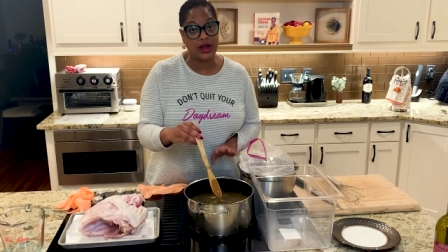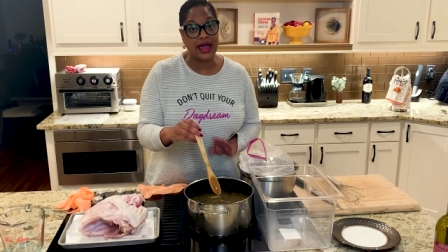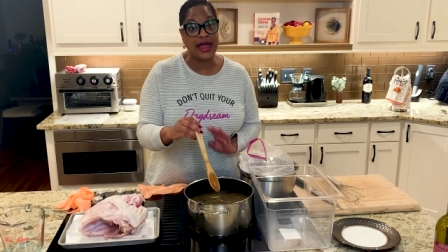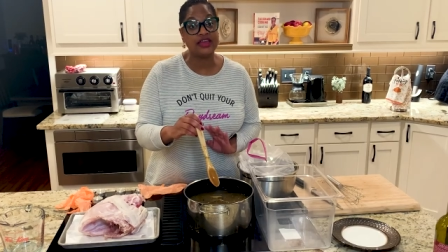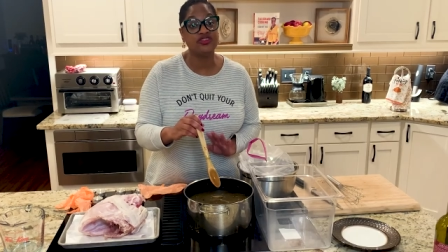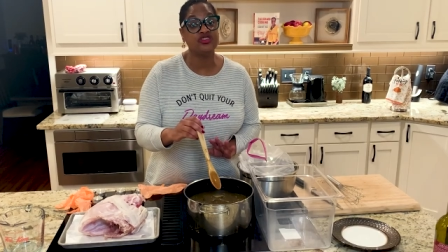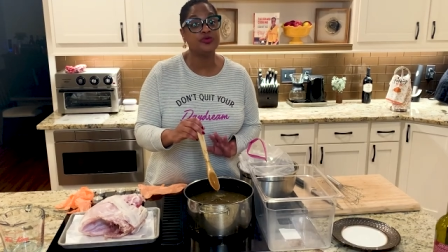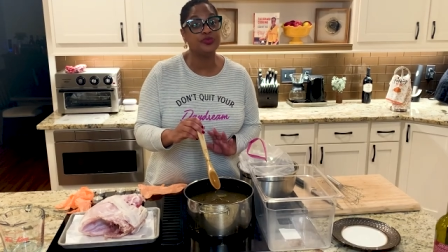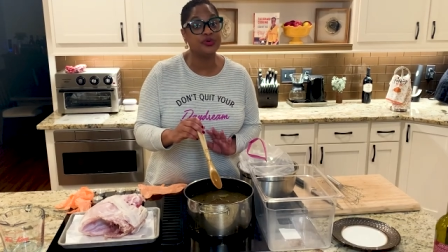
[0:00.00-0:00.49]
I
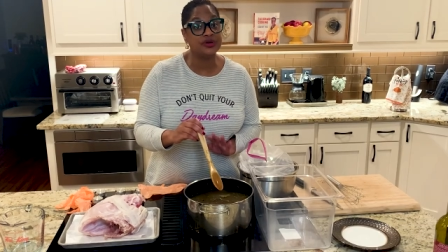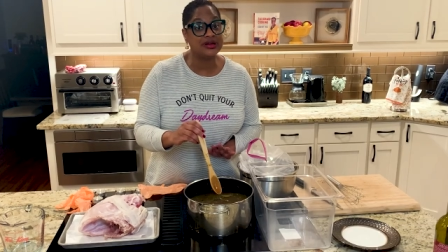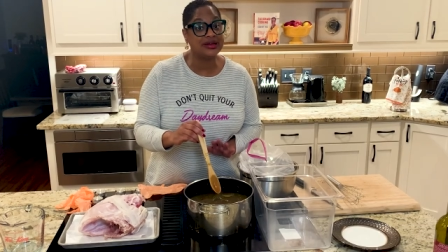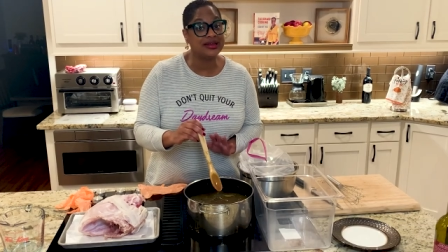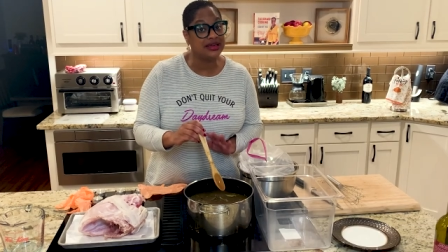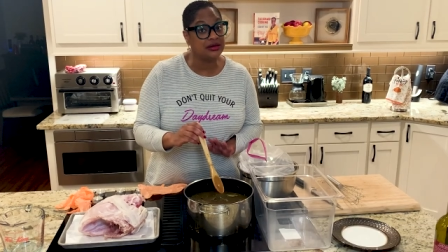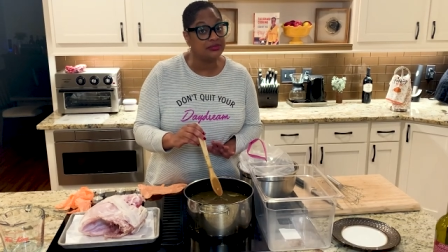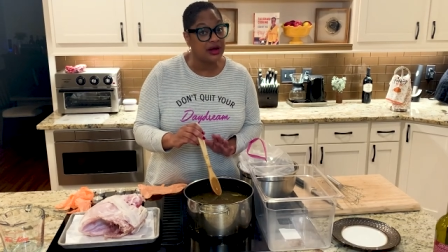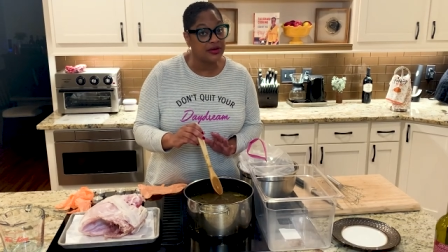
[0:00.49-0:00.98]
actually put
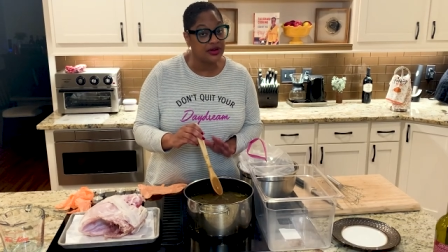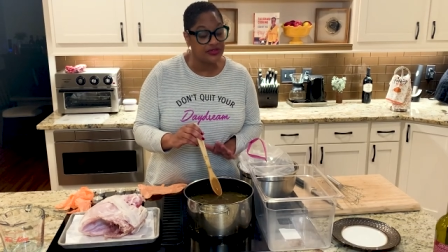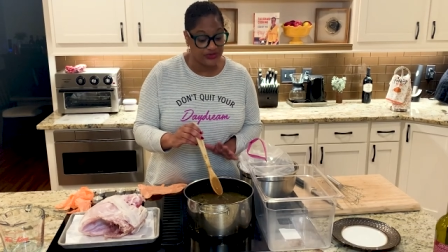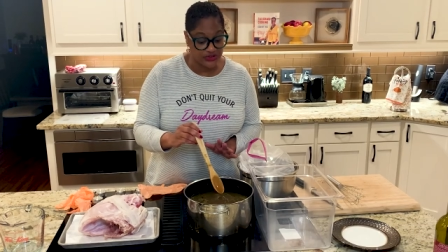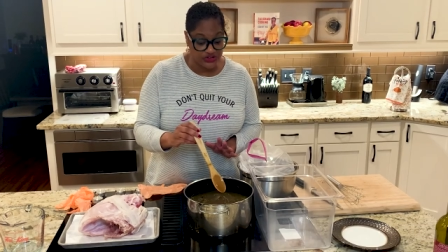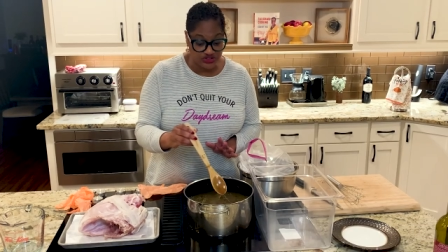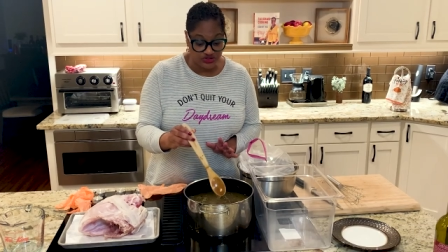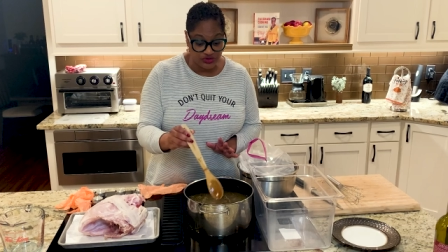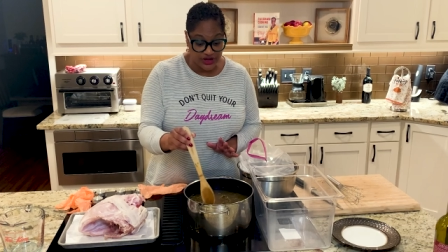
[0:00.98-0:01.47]
it in my
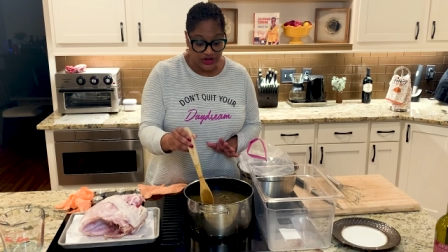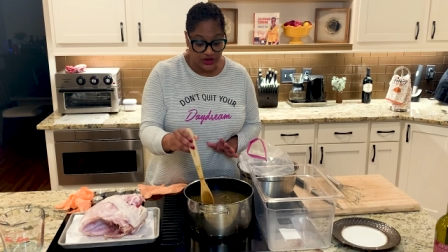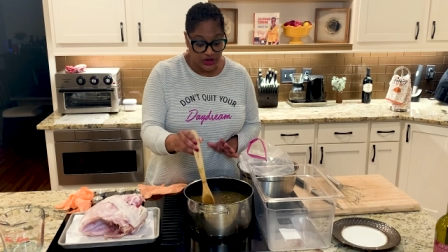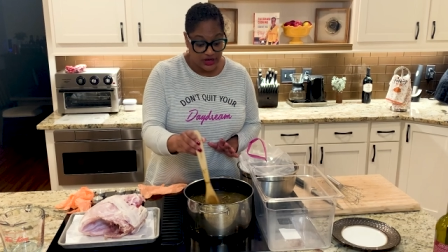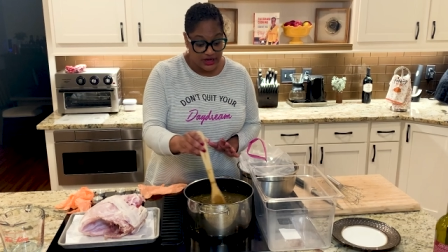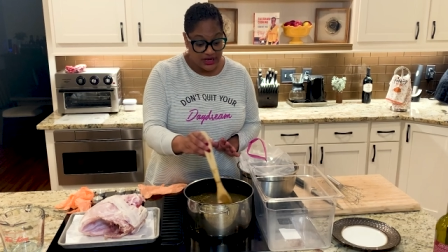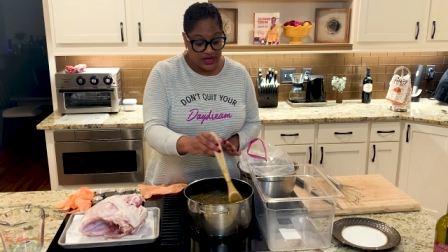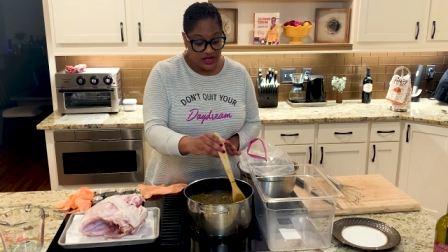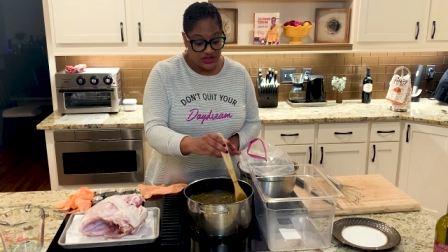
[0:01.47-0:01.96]
refrigerator
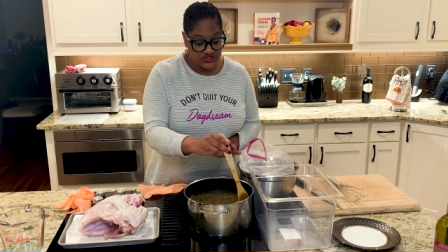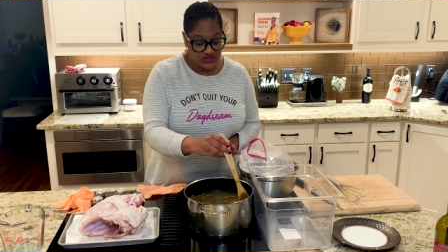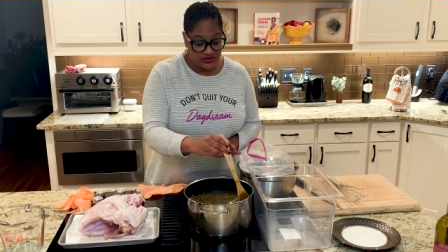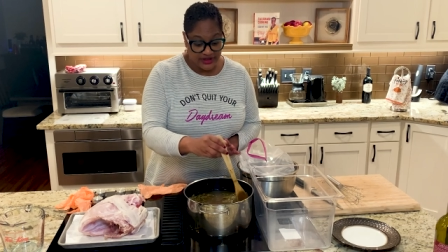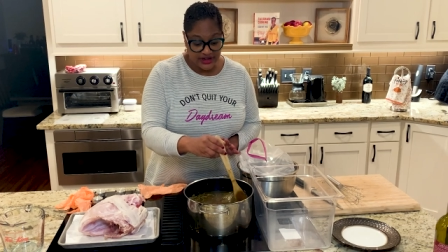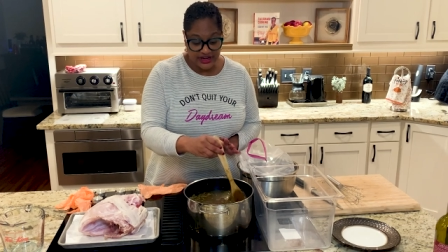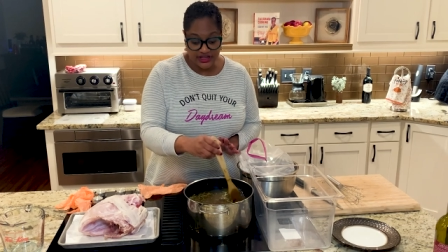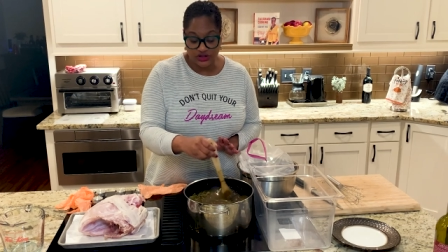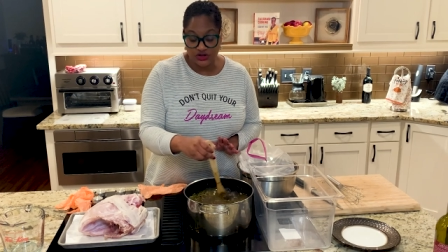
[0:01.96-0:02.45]
so
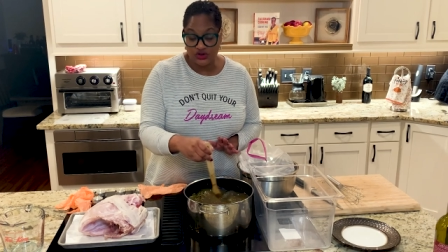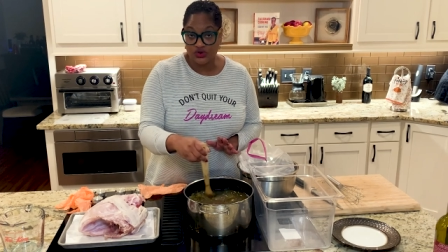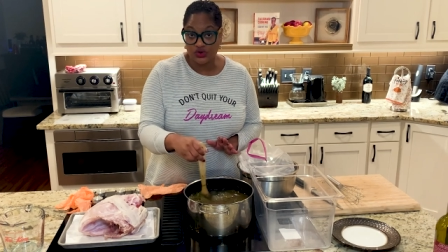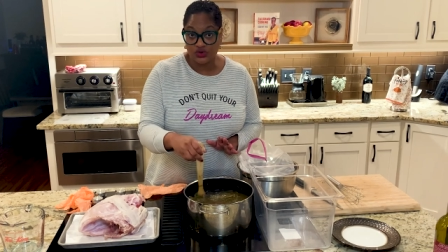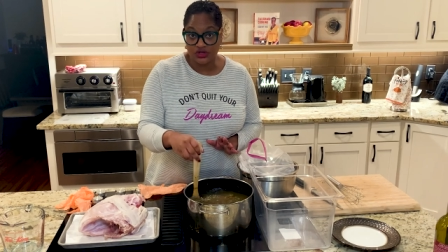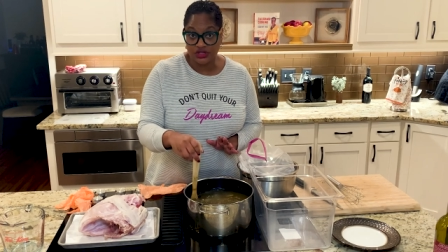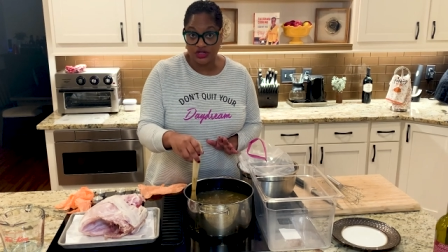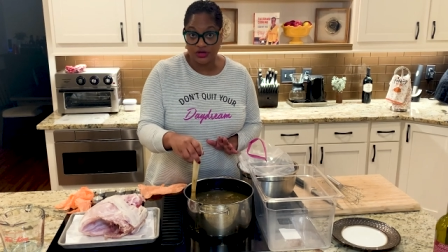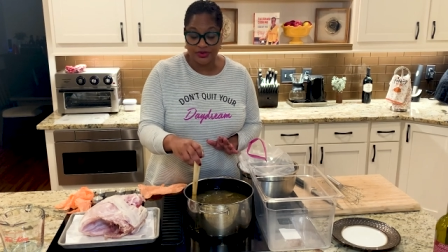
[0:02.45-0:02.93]
that it could
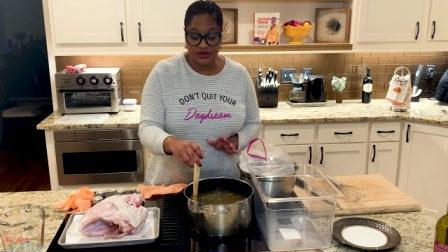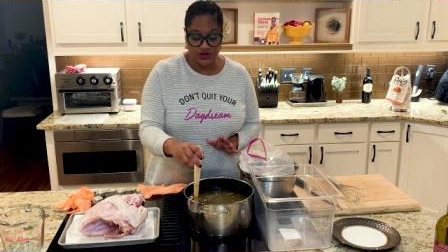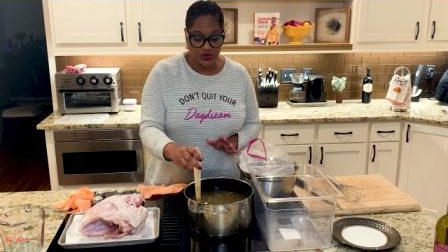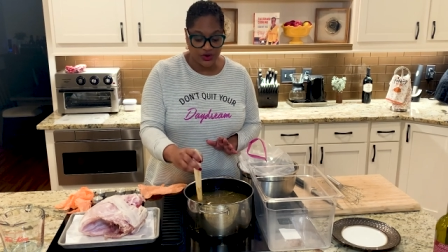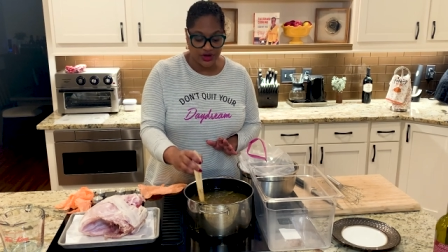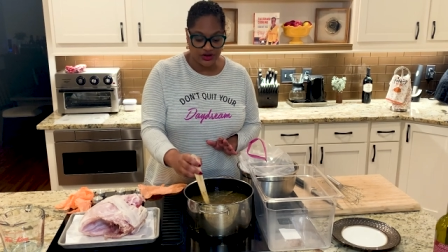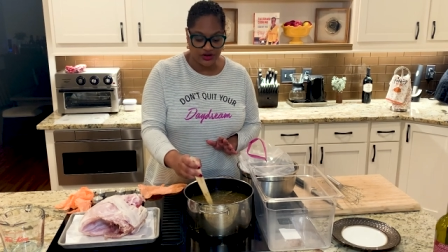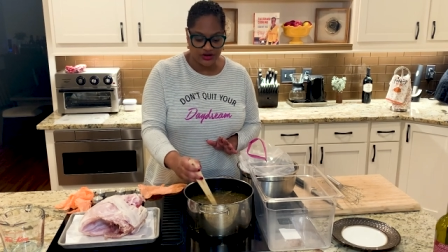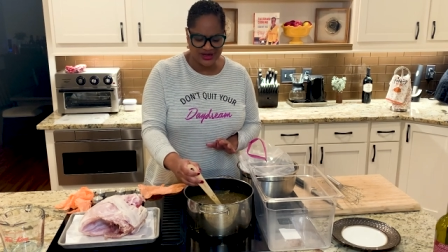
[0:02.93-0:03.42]
cool a little bit quicker.